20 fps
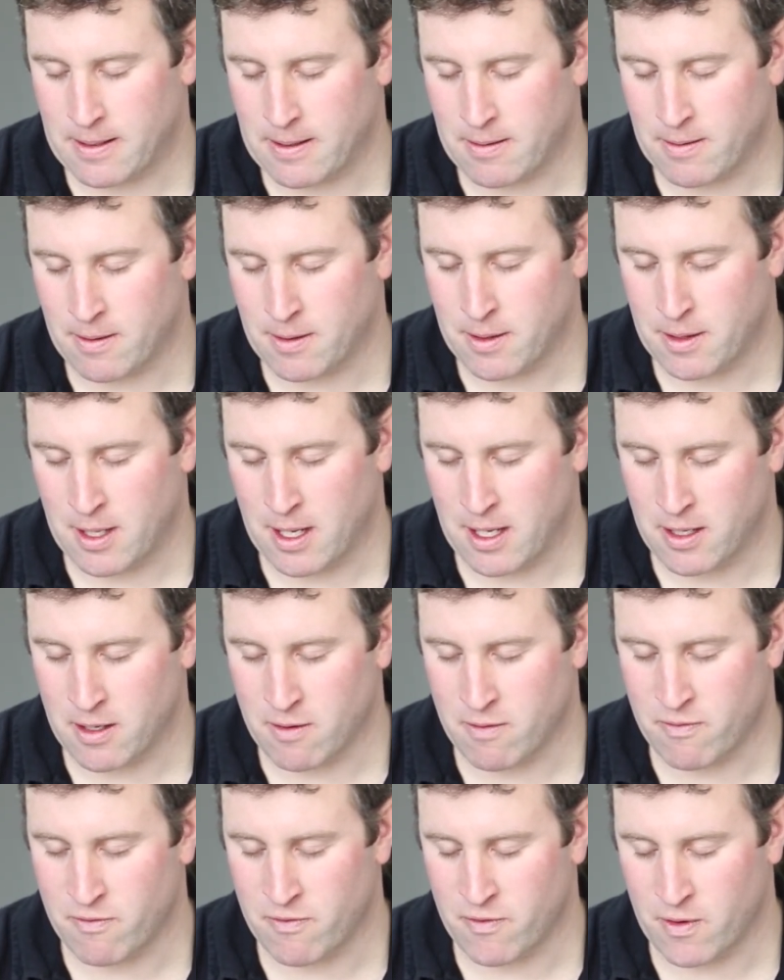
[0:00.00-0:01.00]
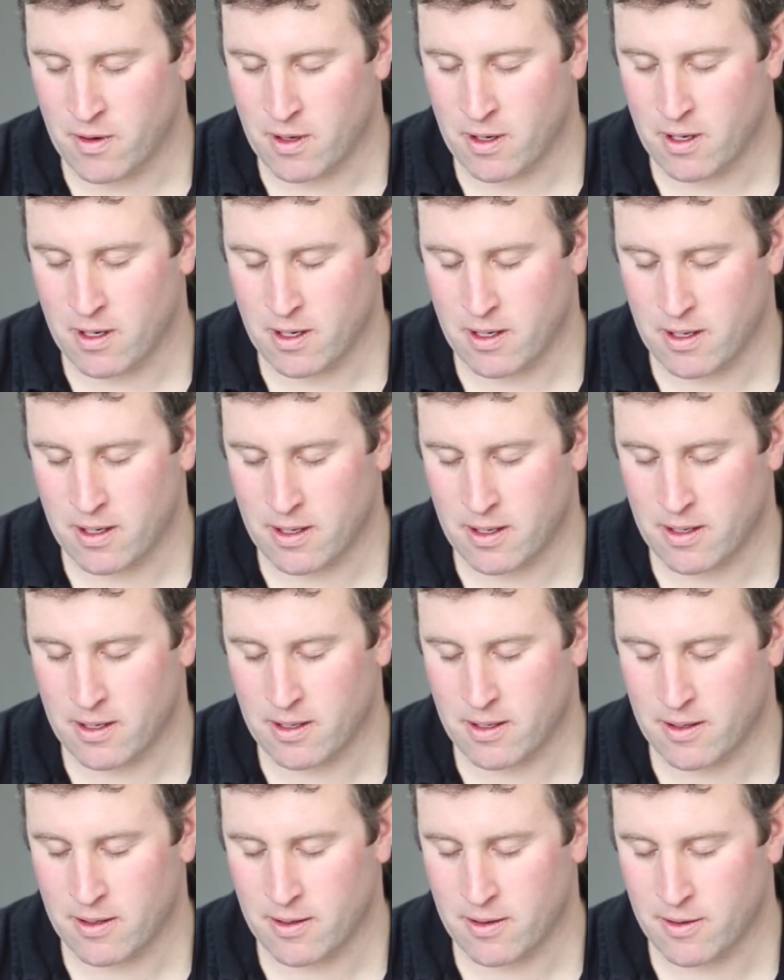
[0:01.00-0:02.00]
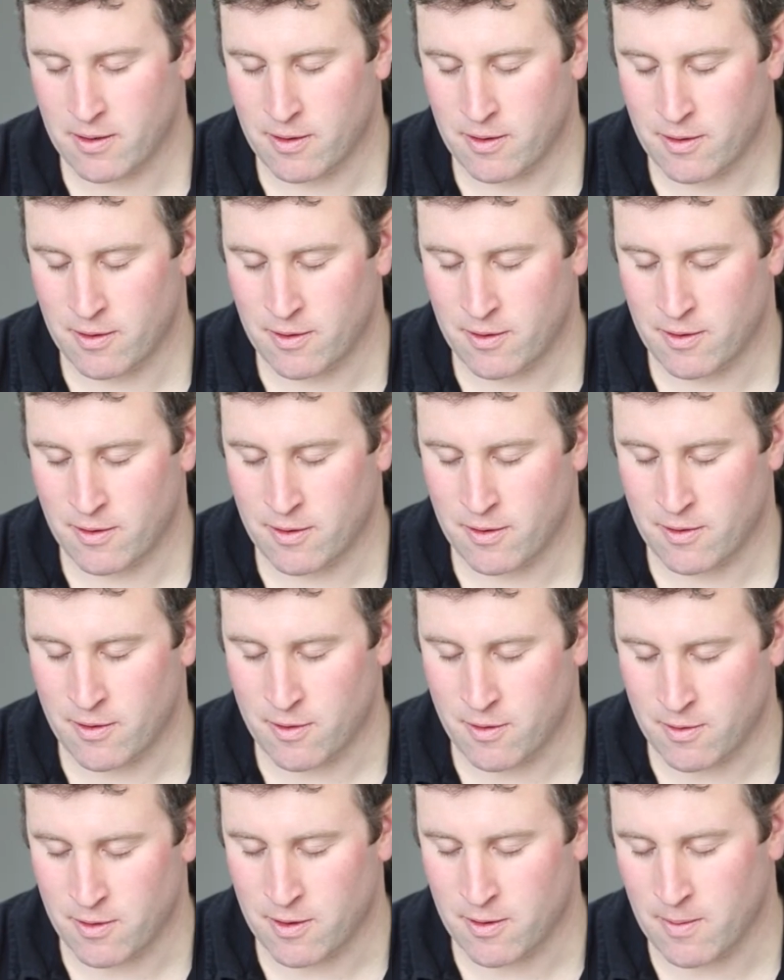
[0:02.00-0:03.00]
Lord, thank you for who